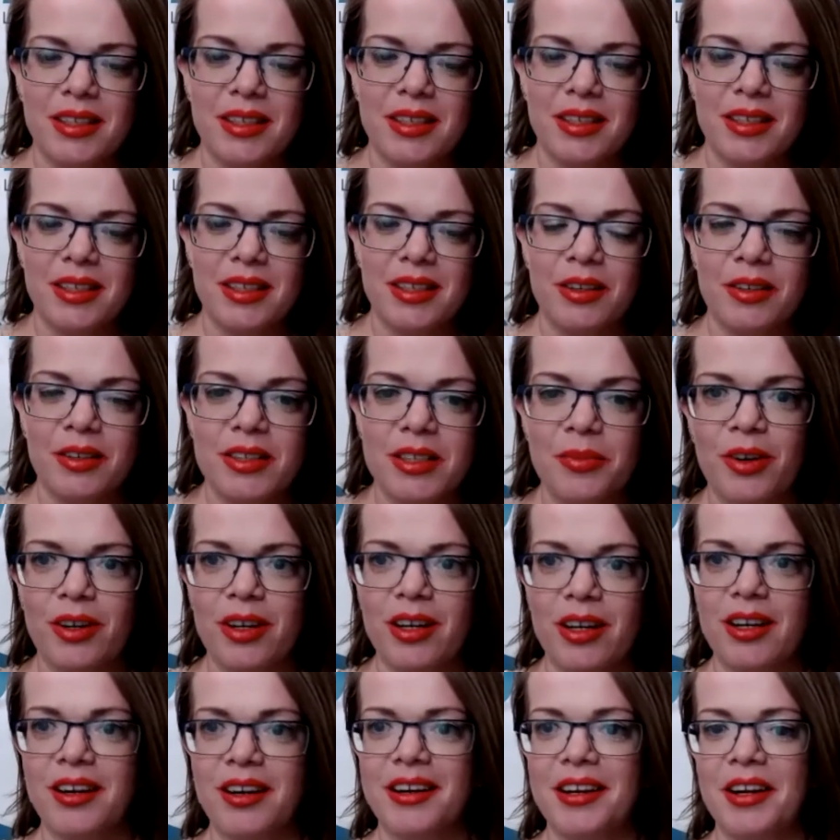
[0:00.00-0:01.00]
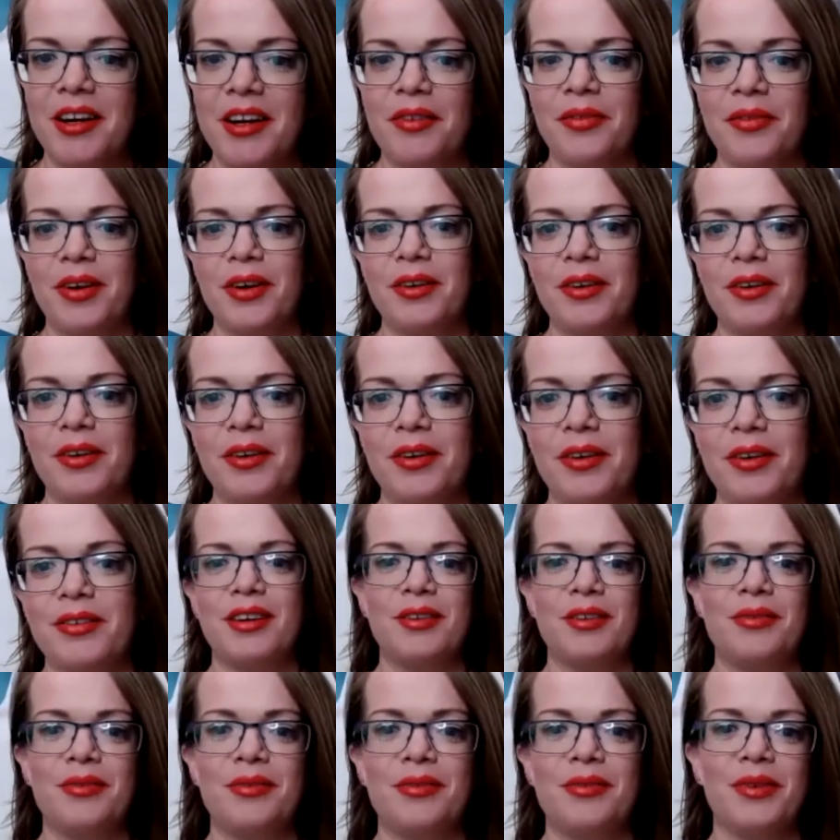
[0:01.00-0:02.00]
because I'm 39 now, if I would have
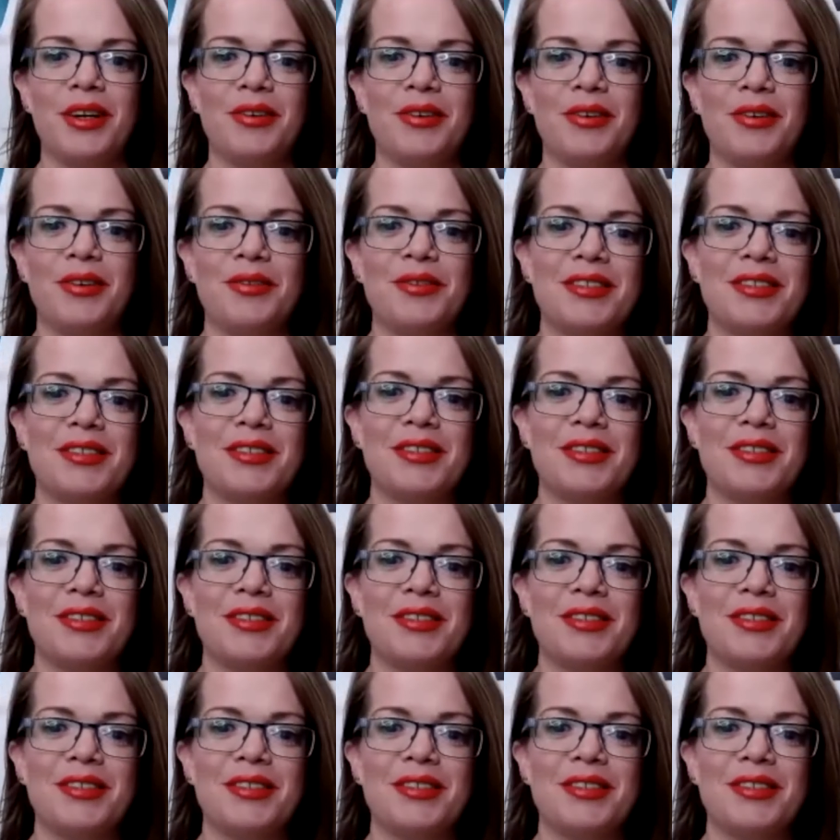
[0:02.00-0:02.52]
started when I was,